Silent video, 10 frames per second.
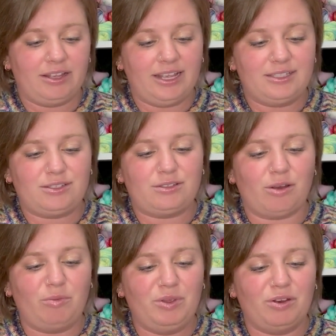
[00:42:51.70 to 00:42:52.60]
it's
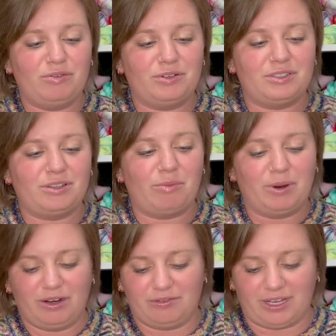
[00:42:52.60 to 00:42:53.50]
so beautiful and so
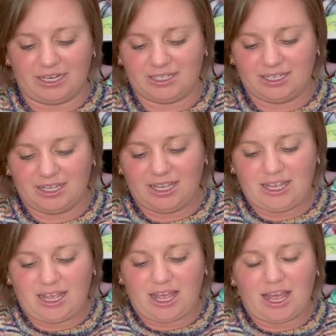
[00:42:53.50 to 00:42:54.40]
perfect.
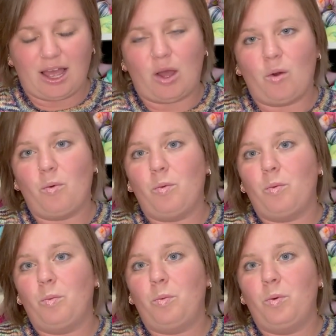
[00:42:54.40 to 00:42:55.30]

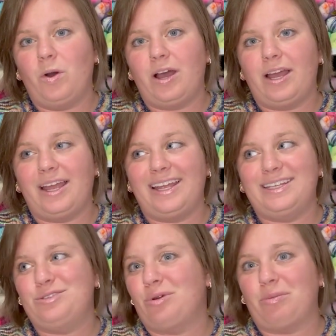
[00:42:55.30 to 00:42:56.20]

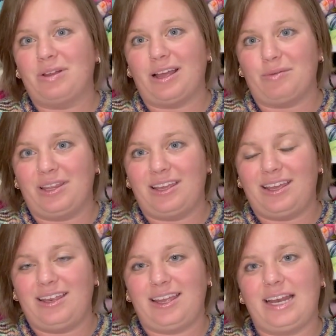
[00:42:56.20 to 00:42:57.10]
What do I apply with
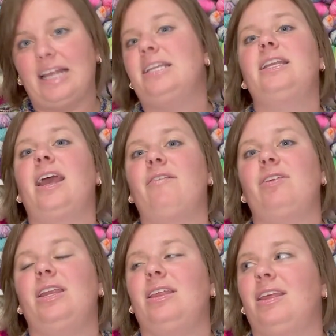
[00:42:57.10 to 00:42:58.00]
it? And I didn't have
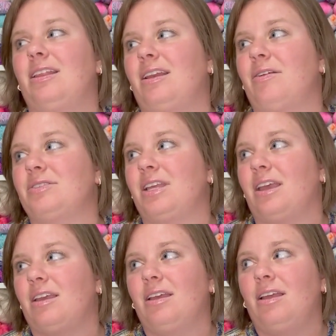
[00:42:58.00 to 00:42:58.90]
anything that I was
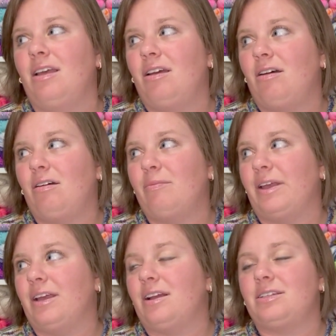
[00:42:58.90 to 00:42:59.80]
like, oh my
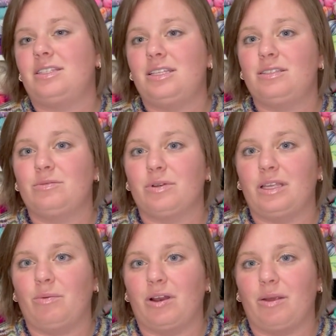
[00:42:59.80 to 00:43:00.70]
gosh, this is
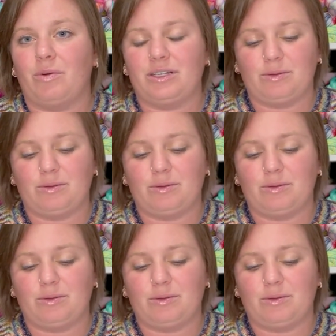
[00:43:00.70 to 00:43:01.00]
really what I want to